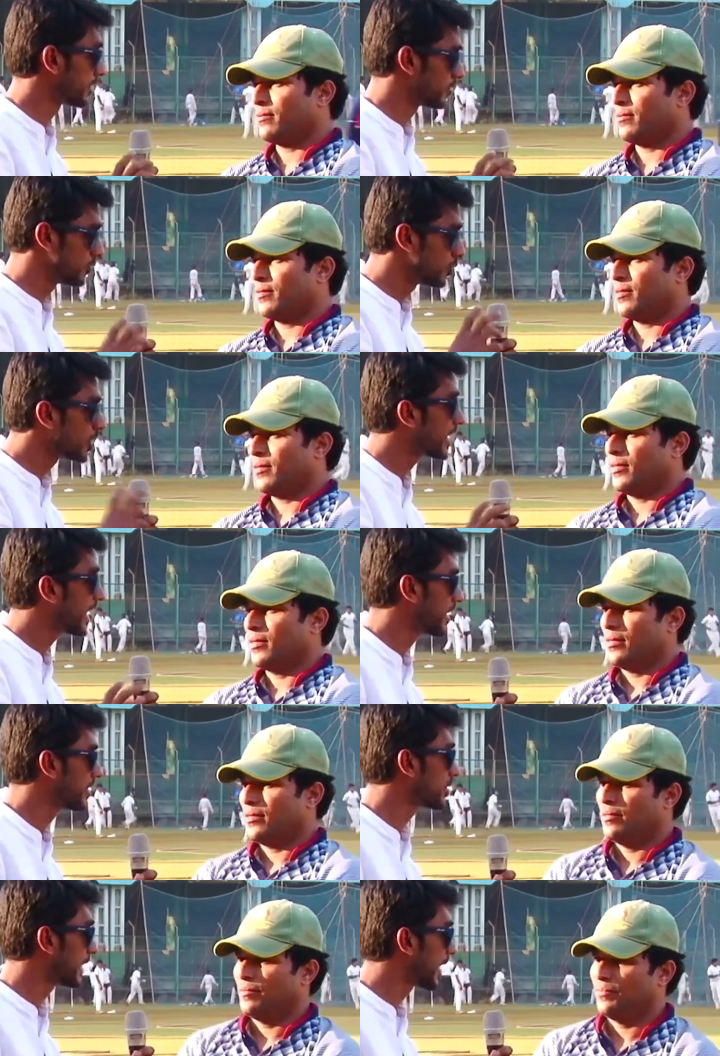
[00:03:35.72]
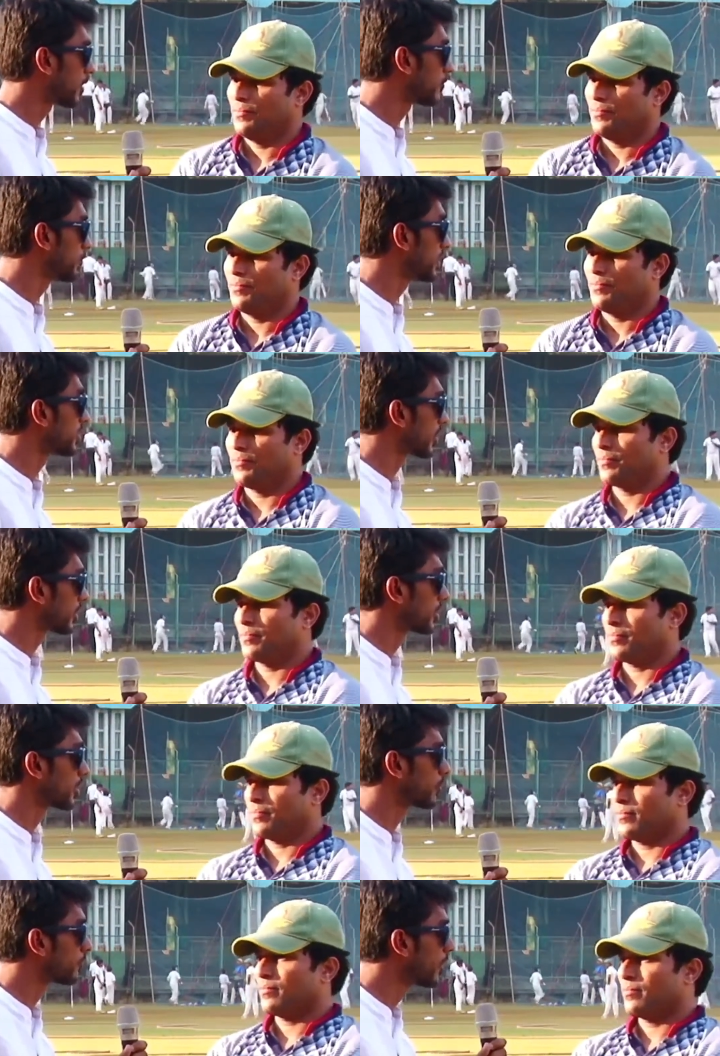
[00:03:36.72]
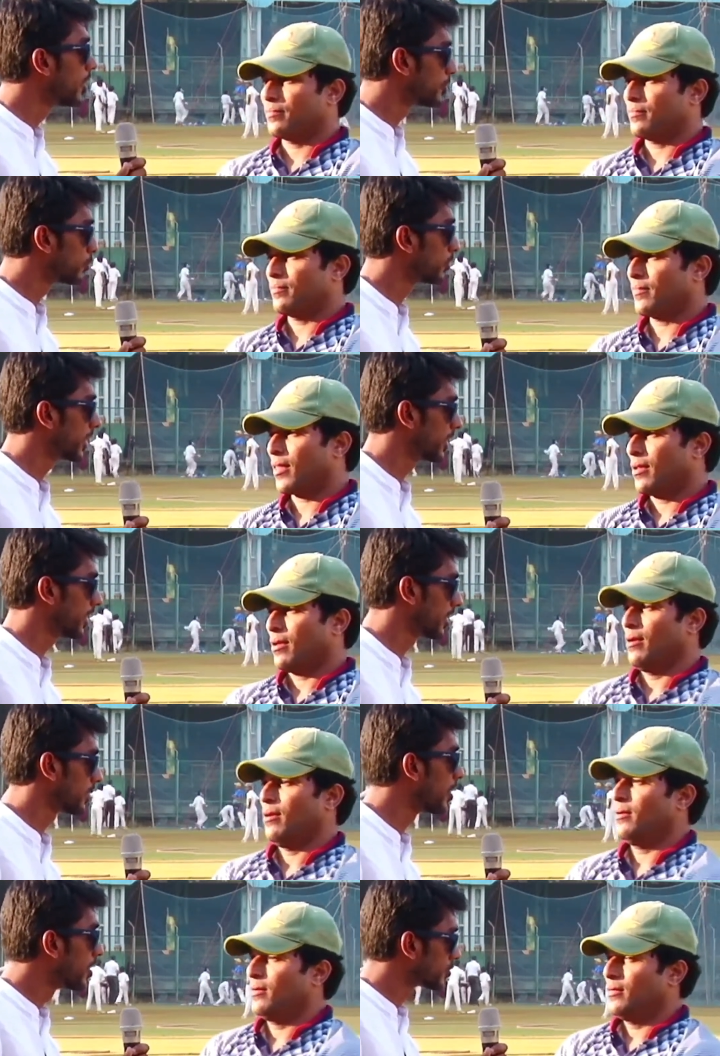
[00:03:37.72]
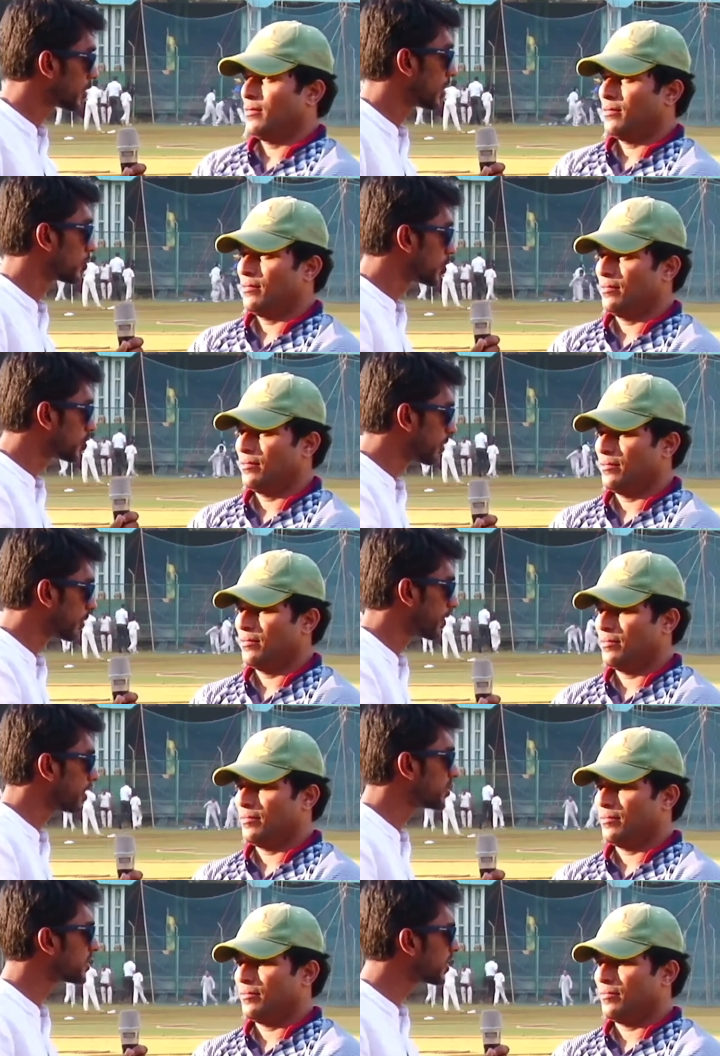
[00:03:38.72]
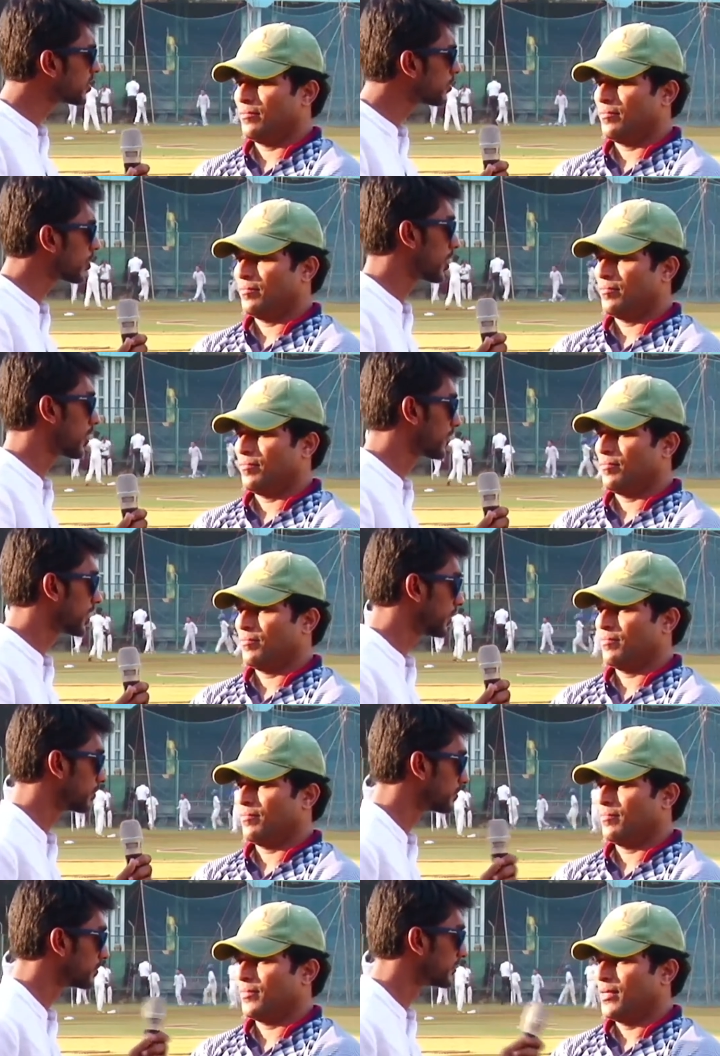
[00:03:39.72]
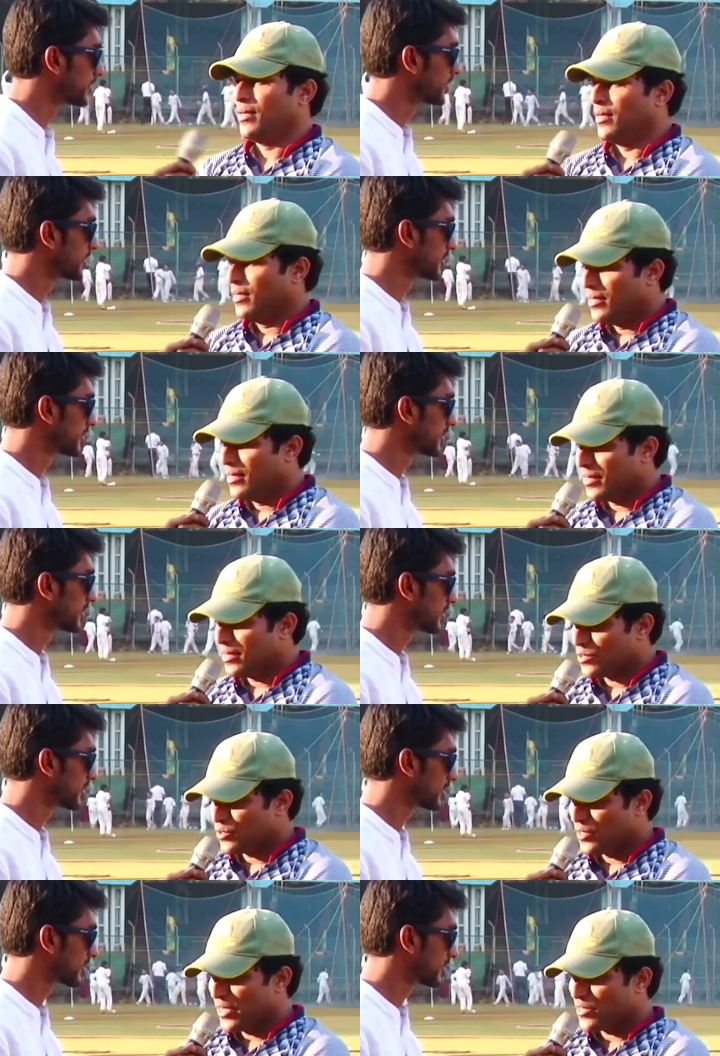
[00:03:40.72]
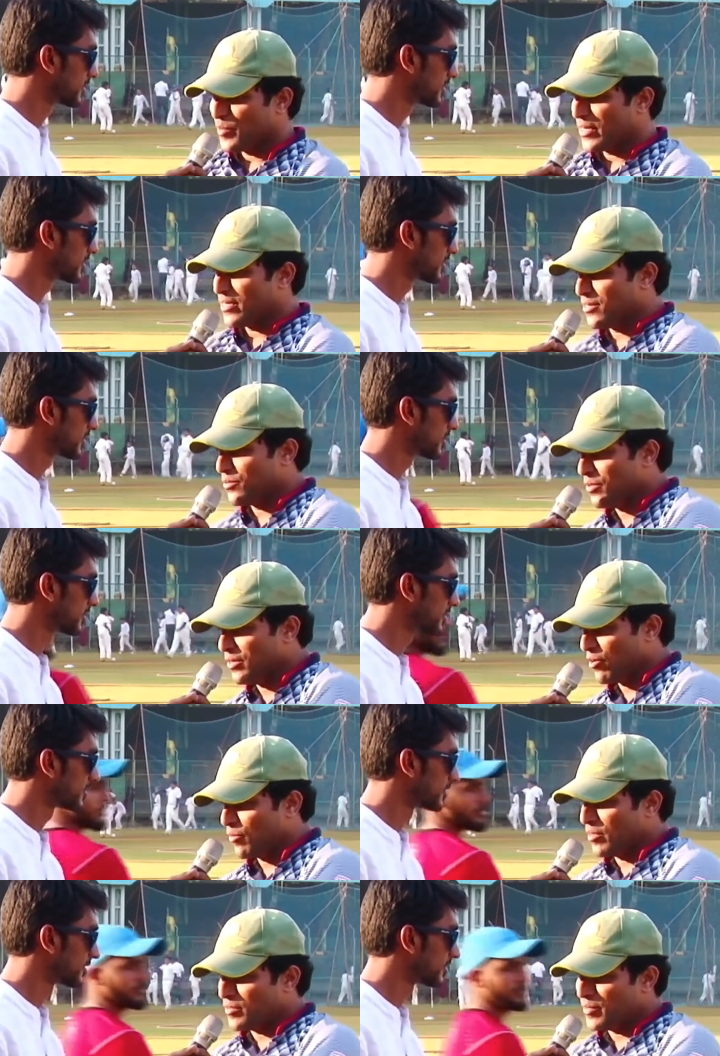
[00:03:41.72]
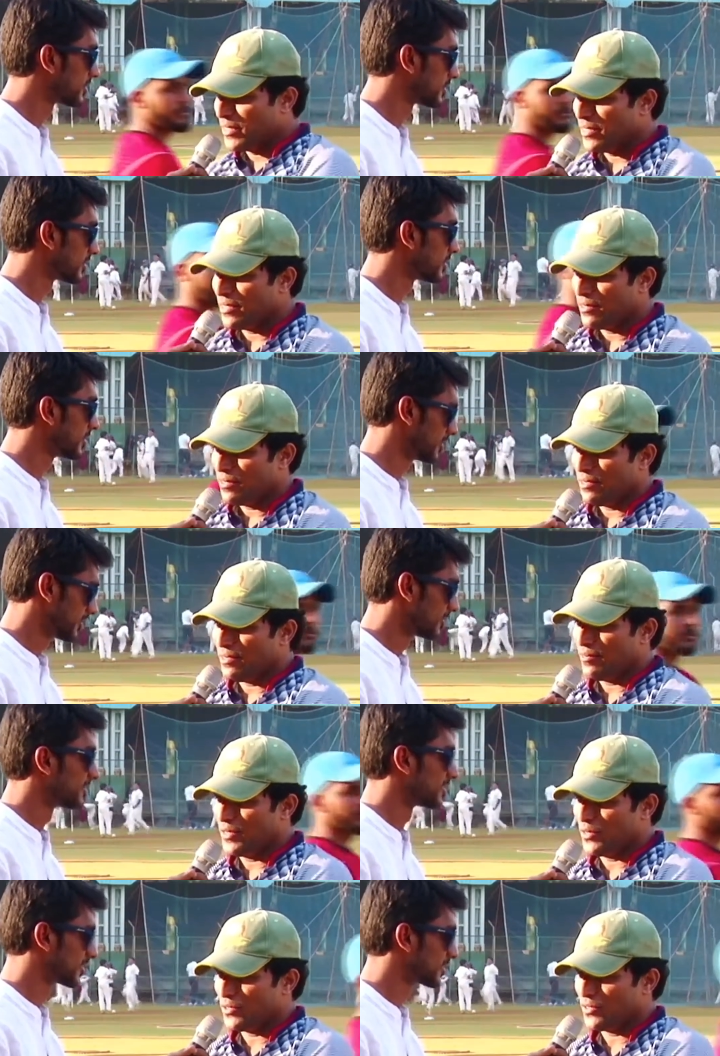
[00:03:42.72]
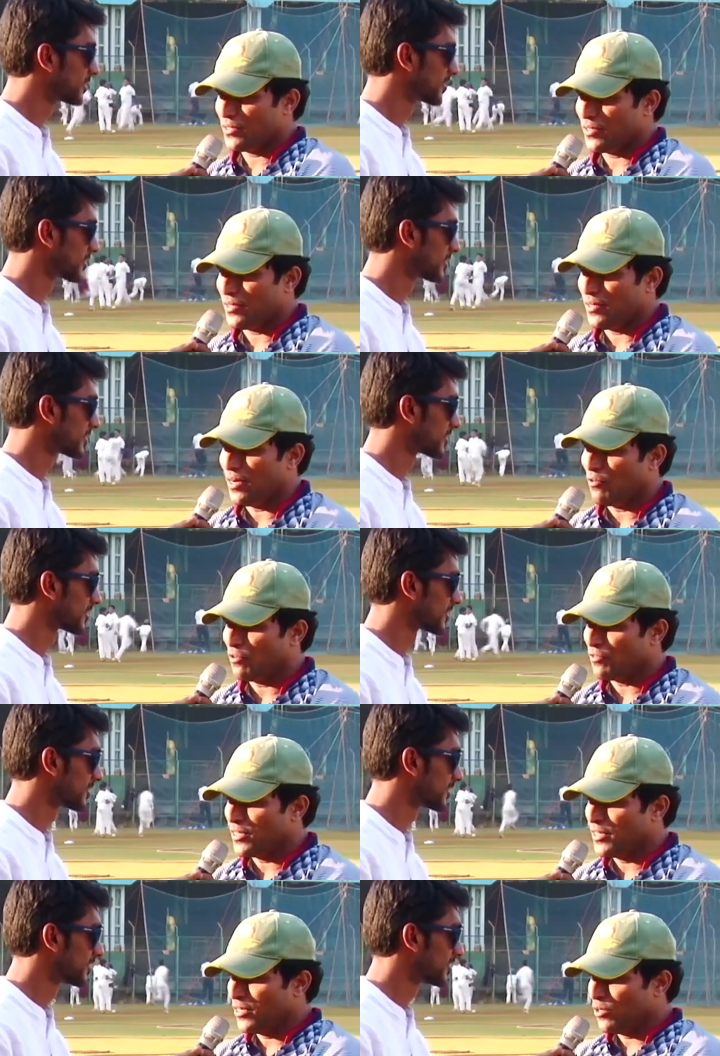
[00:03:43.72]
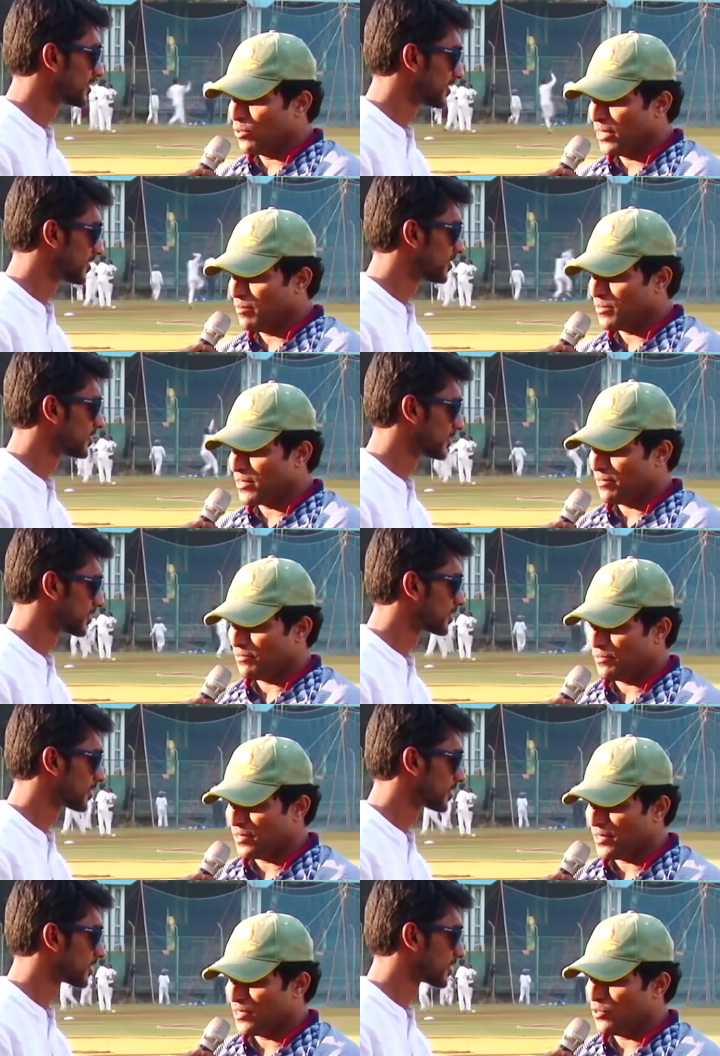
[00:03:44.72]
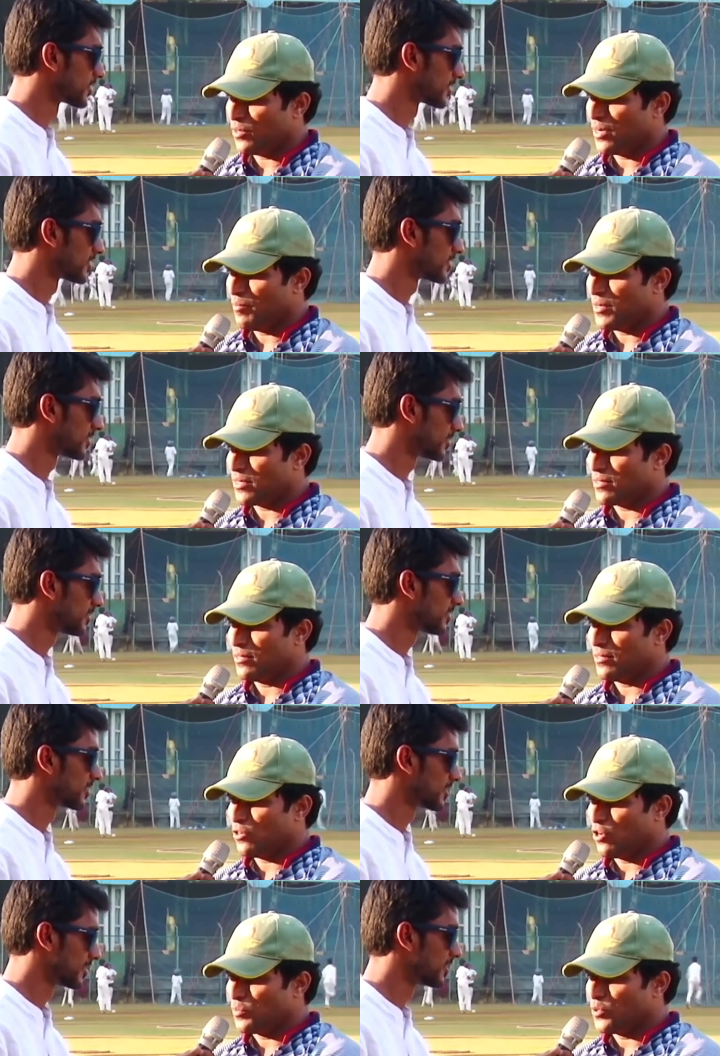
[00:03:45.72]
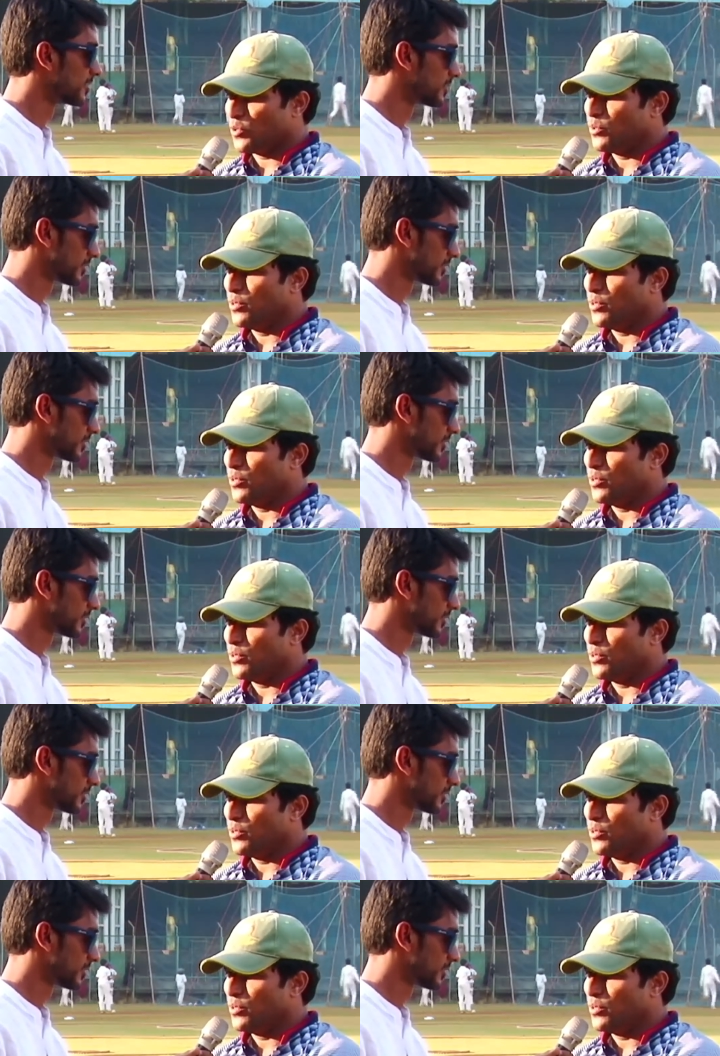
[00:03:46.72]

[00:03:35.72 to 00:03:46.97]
Speaker 1: you are carrying the tag of being the runner-up of Pune IT Cup. So how those preparations and the morale of the team?
Speaker 2: Yeah, so the expectation would always be there because out of 32 teams, if you are amongst the top two,